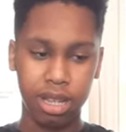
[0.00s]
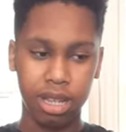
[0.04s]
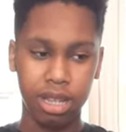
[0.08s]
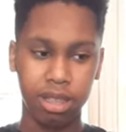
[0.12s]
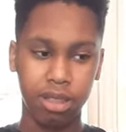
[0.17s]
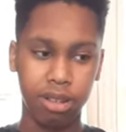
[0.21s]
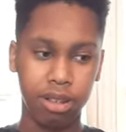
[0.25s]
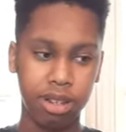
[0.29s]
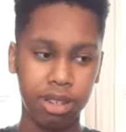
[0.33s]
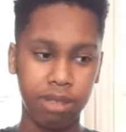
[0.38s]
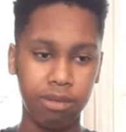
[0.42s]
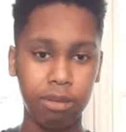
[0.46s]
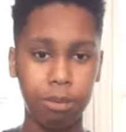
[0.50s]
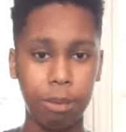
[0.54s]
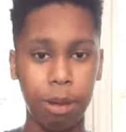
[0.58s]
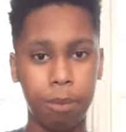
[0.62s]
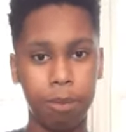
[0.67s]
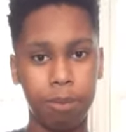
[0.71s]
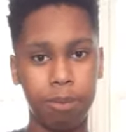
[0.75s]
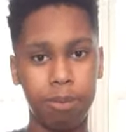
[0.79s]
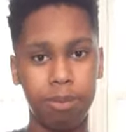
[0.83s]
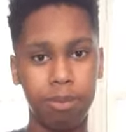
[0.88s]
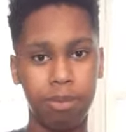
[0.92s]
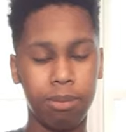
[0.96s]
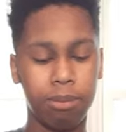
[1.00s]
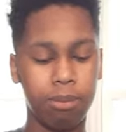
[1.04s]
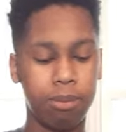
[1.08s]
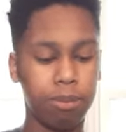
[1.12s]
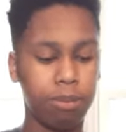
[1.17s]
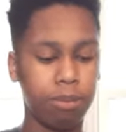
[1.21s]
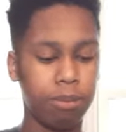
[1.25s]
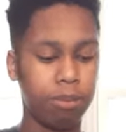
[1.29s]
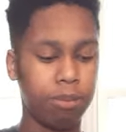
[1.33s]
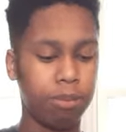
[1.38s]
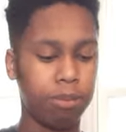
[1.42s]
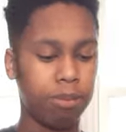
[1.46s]
literally when my,
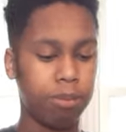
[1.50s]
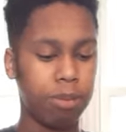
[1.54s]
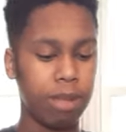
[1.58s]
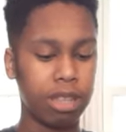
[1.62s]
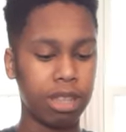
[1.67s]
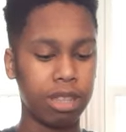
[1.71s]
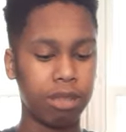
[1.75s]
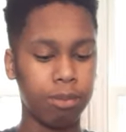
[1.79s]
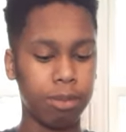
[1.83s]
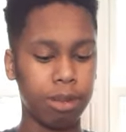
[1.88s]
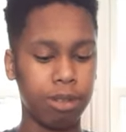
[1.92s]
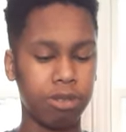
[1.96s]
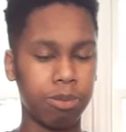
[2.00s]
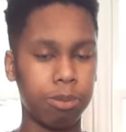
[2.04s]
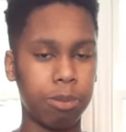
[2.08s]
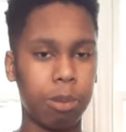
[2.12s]
I think my,